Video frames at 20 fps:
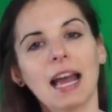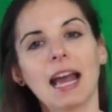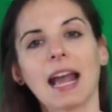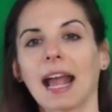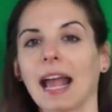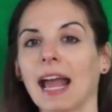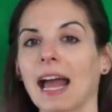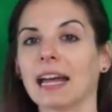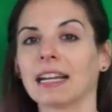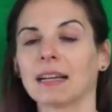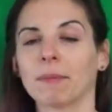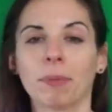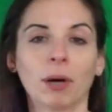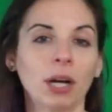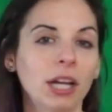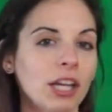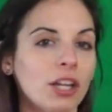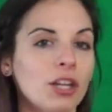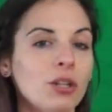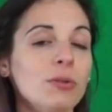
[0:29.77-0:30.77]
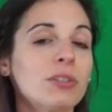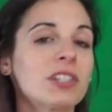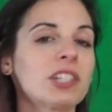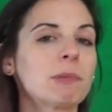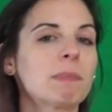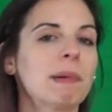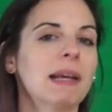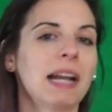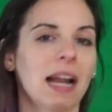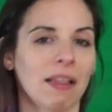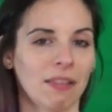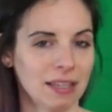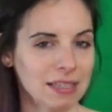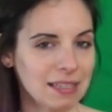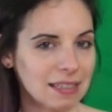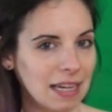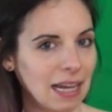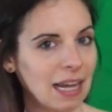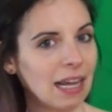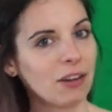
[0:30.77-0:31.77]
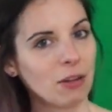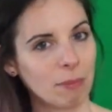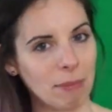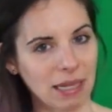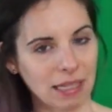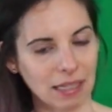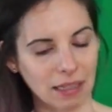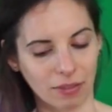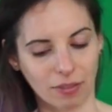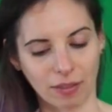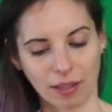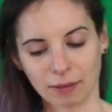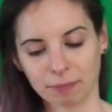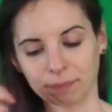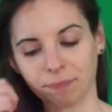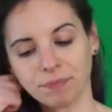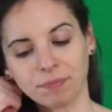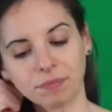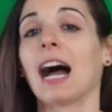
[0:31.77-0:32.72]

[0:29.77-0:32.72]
and I'm putting a new spin on this candle making thing.